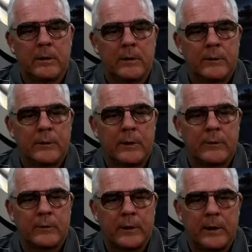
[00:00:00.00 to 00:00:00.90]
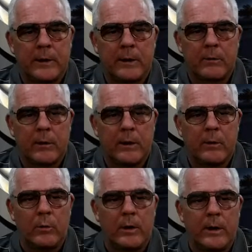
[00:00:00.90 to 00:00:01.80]
Instead of taking right
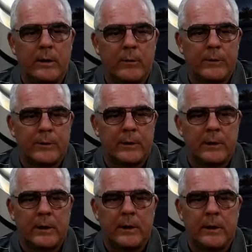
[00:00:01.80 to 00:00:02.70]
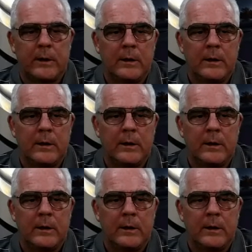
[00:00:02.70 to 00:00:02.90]
away with the knight